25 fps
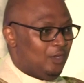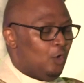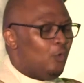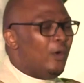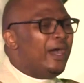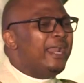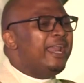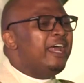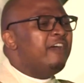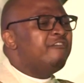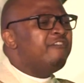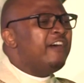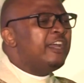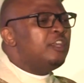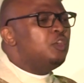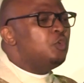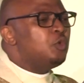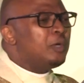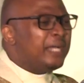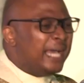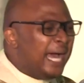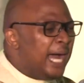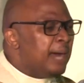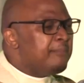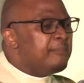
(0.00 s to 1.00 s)
Whatever
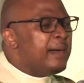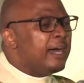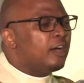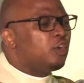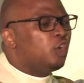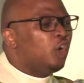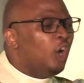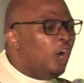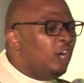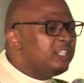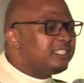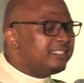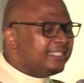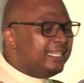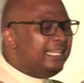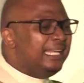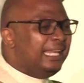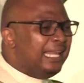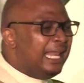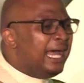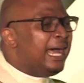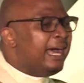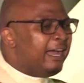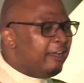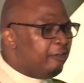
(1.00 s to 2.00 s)
you come across
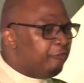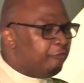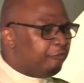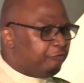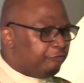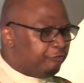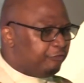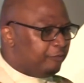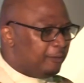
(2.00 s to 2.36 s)
in life,